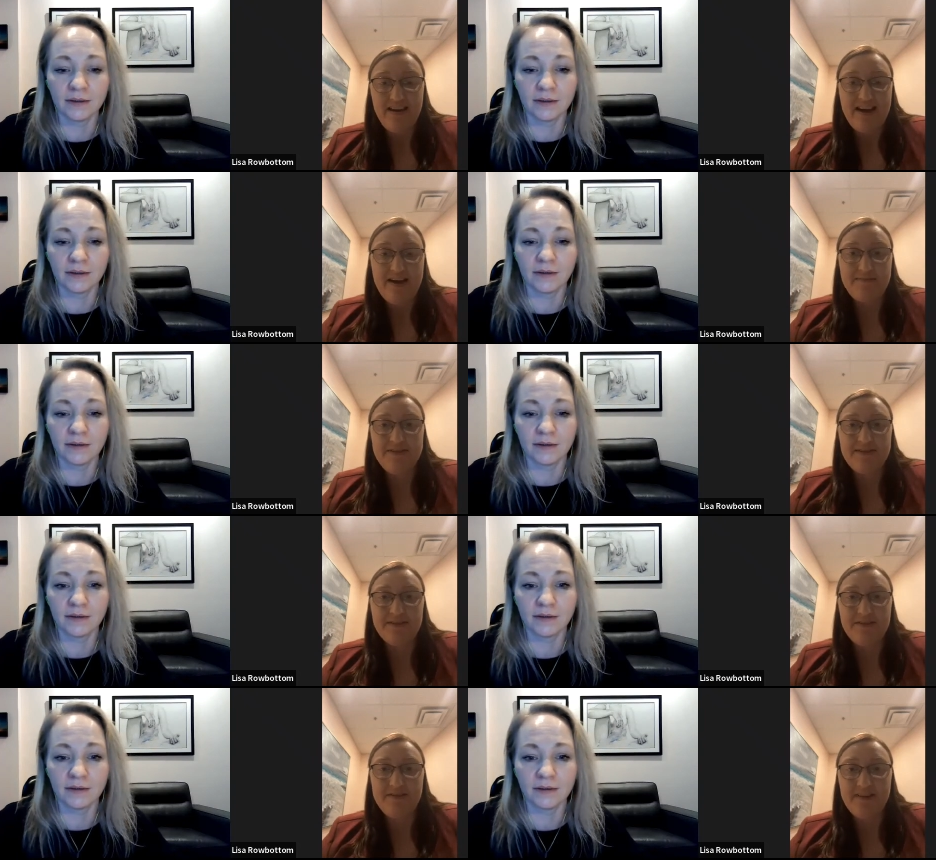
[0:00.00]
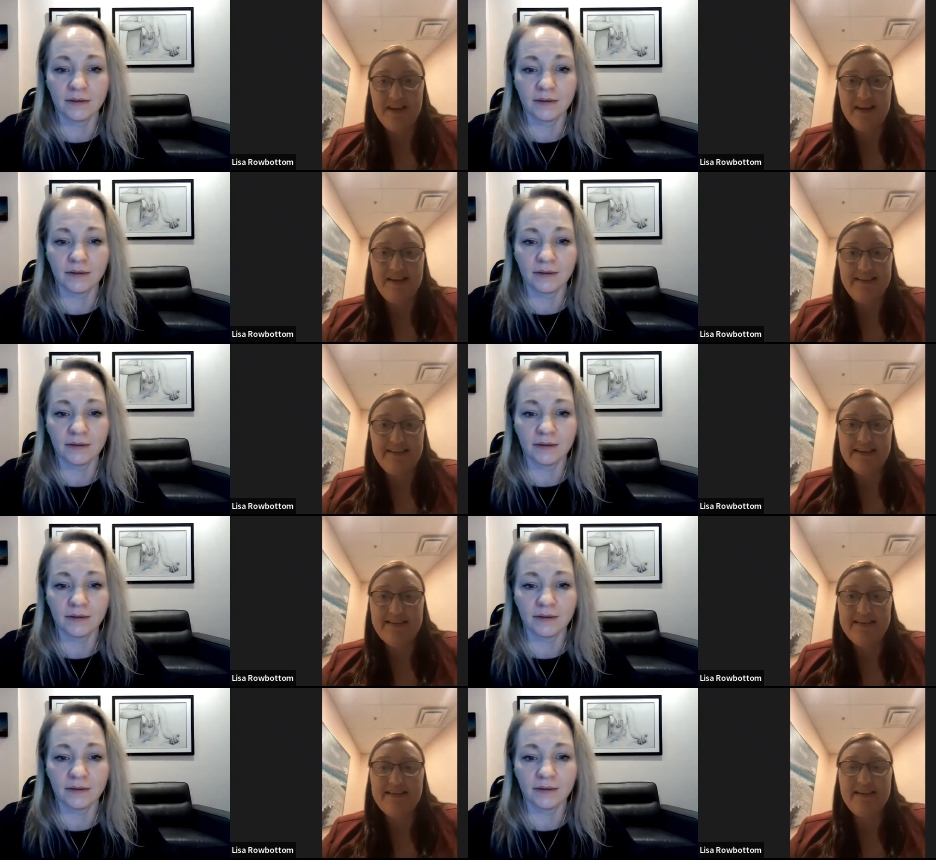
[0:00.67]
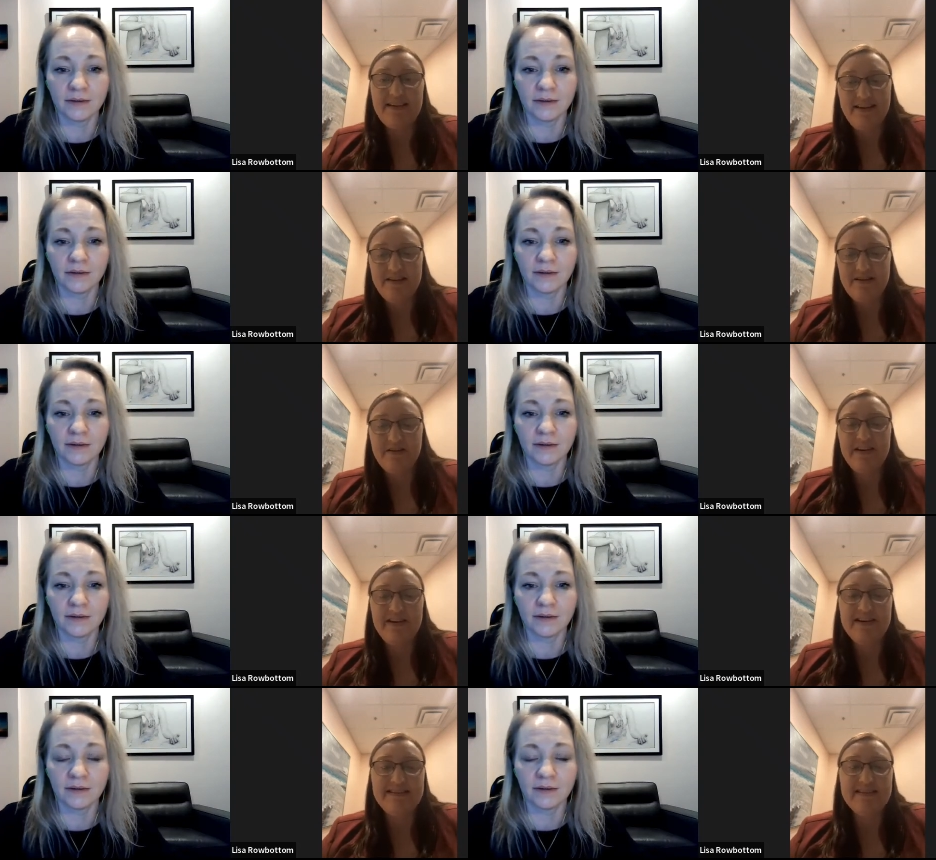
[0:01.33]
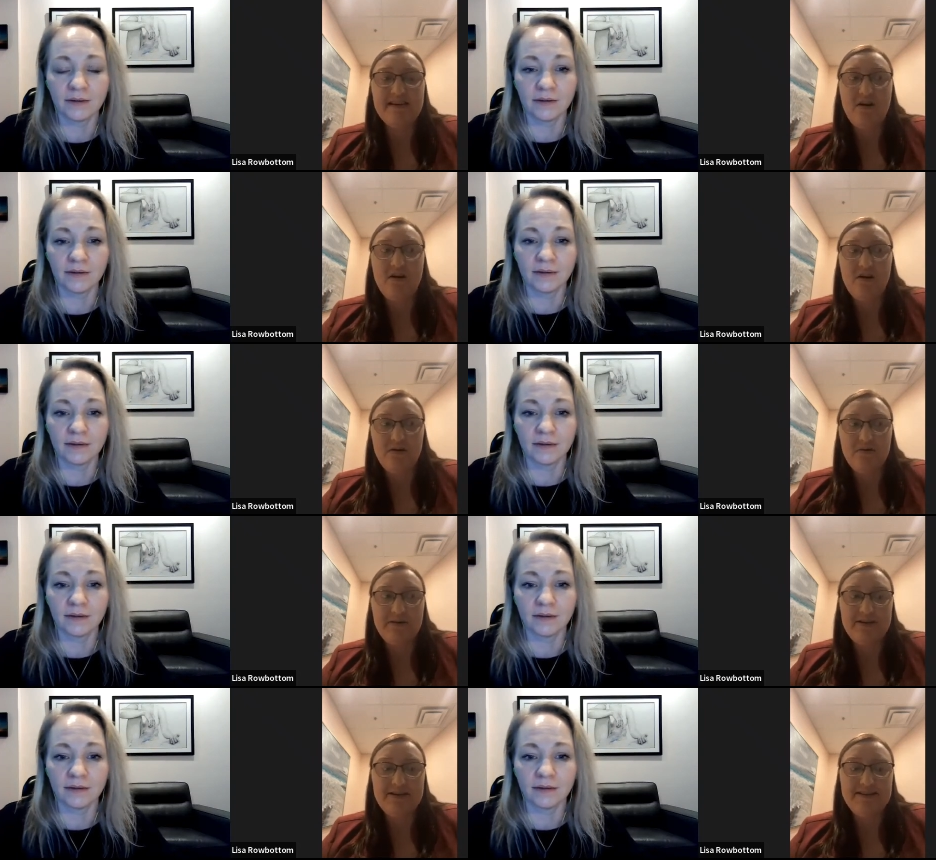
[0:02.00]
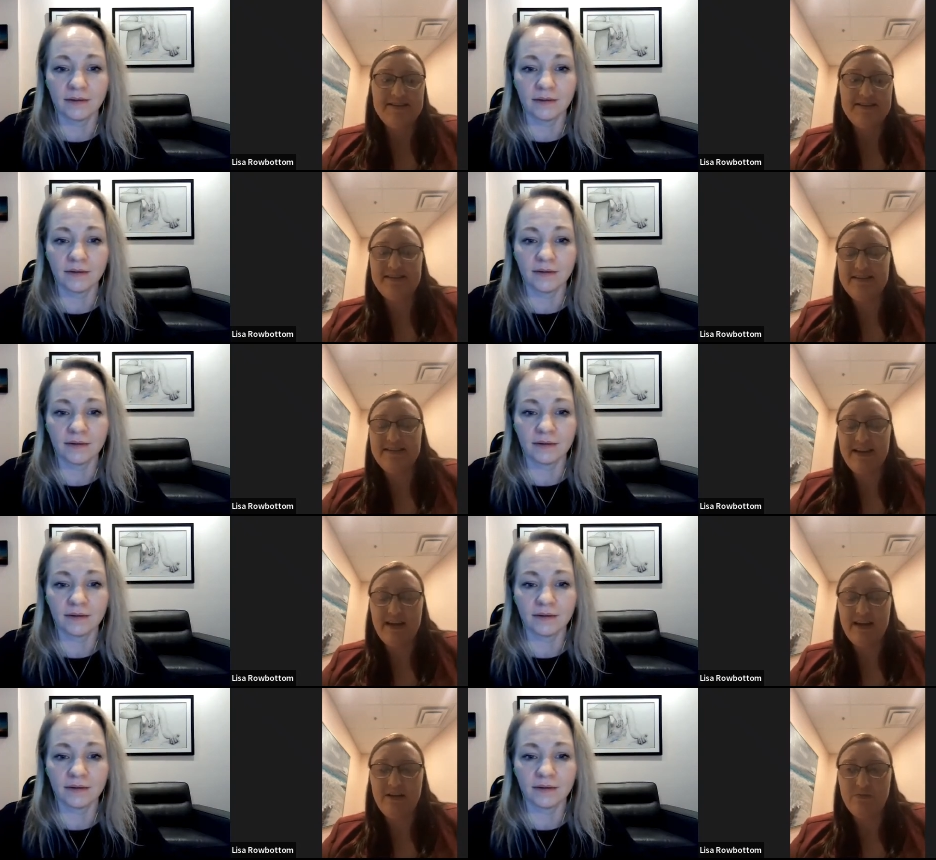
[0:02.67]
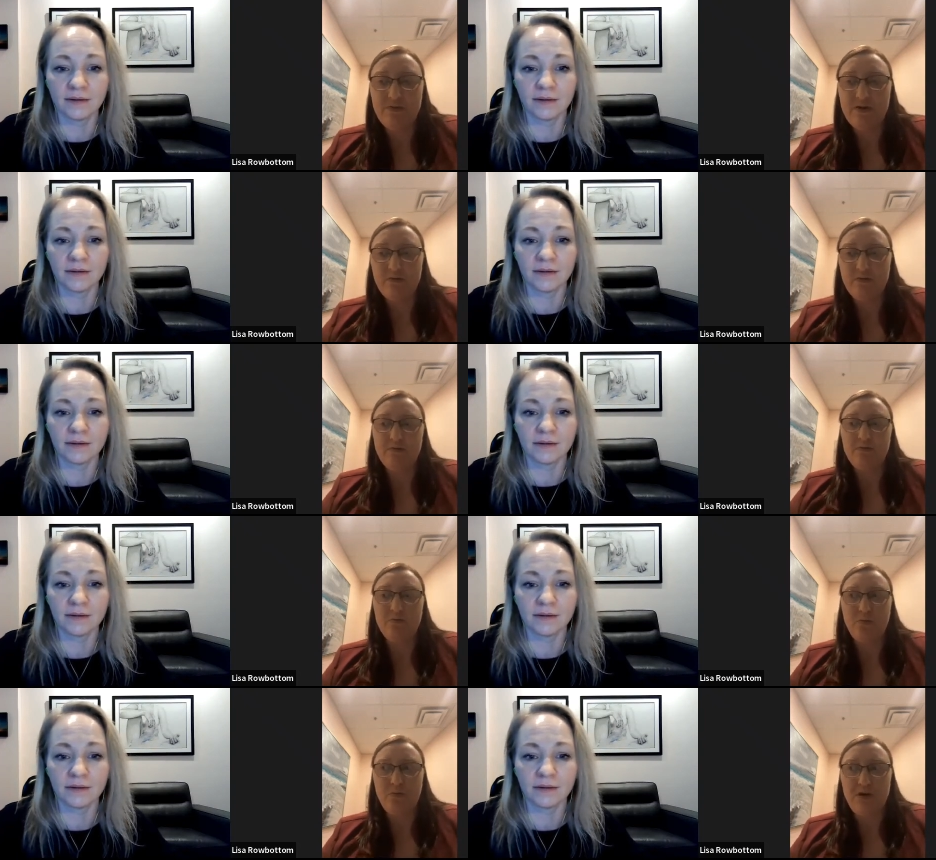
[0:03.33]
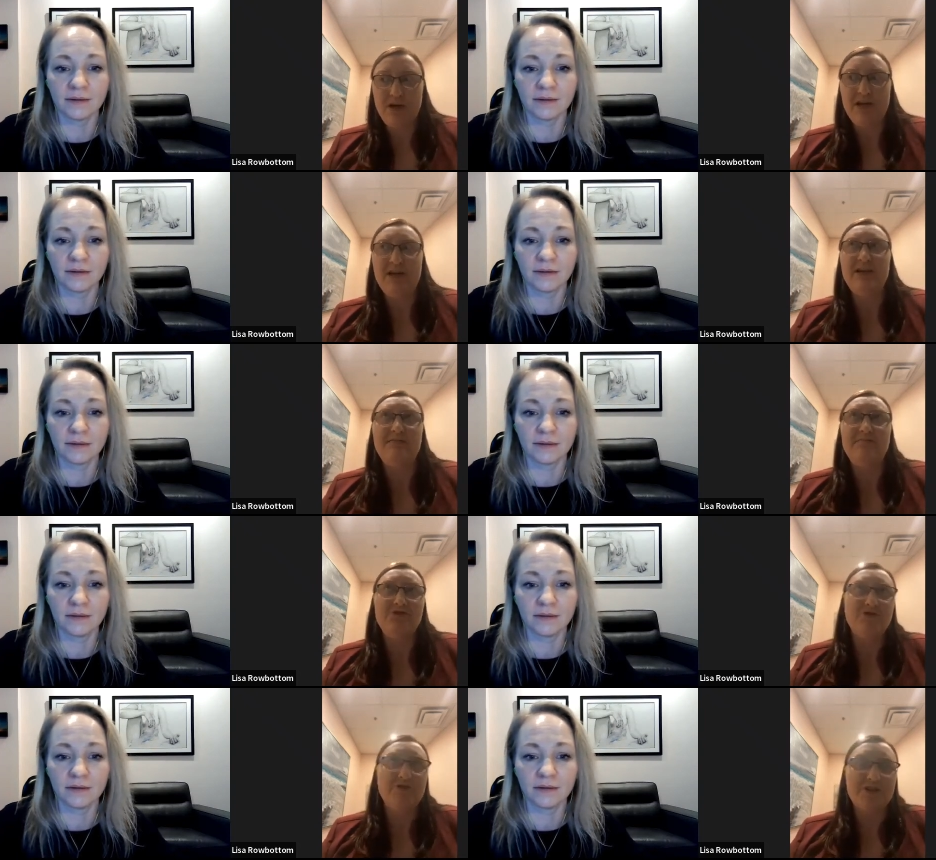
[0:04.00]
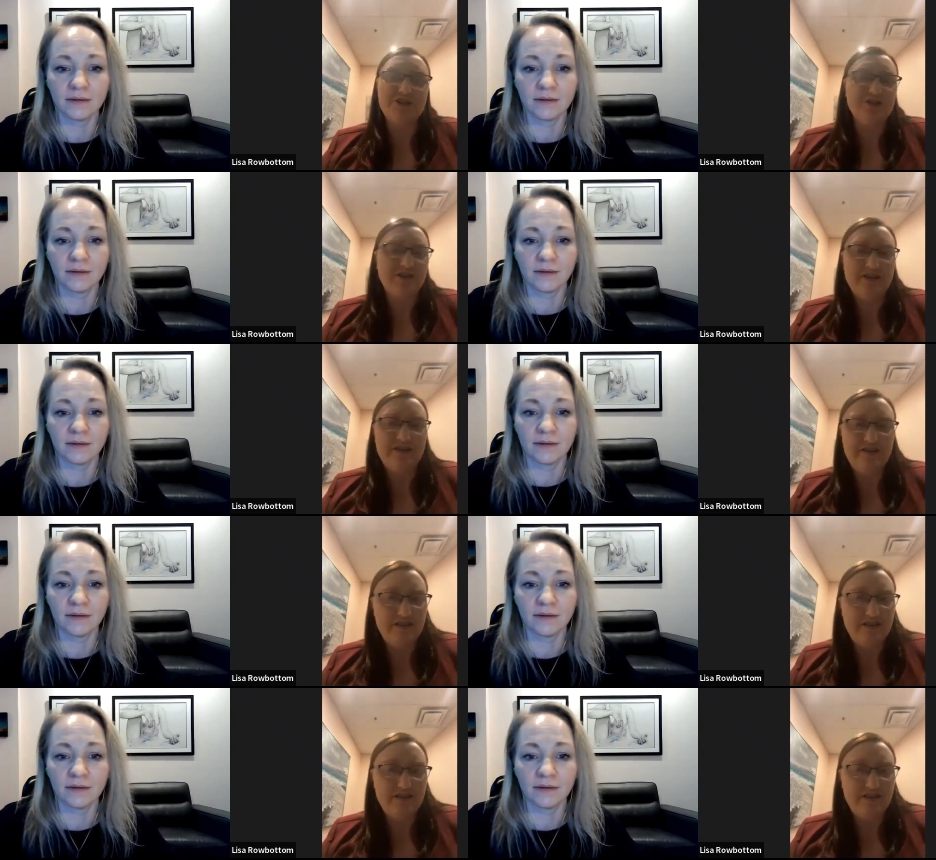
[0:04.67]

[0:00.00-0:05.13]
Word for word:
Speaker 1: absolutely. And it does, you know, it doesn't always contain what we traditionally